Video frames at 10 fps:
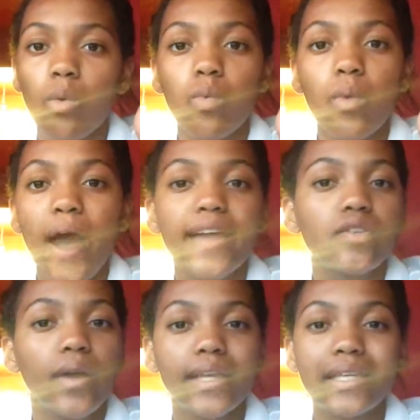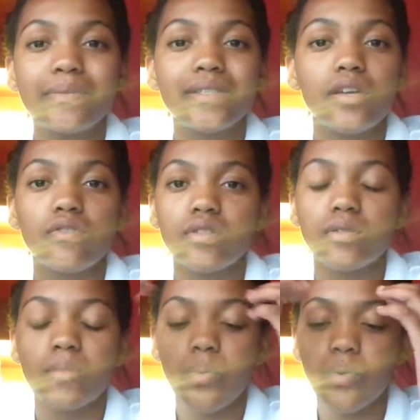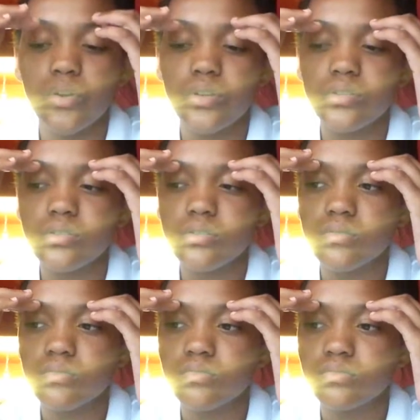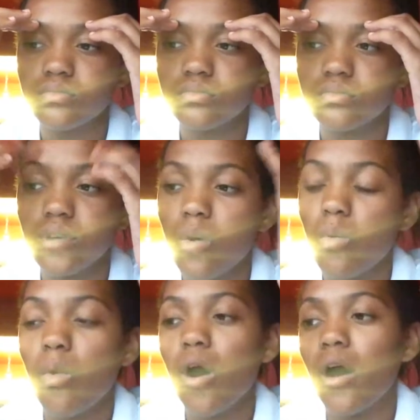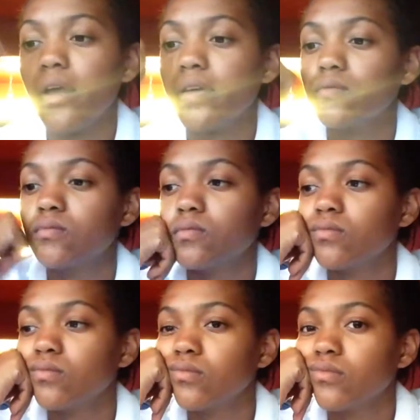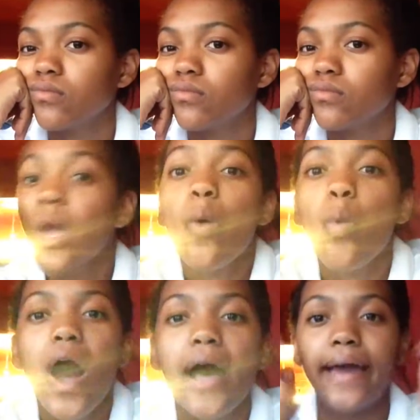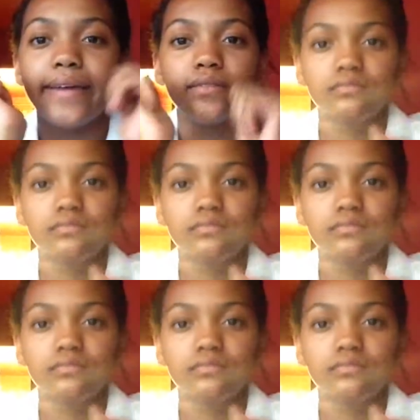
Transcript: why do I keep stuttering on my words? Why? Why?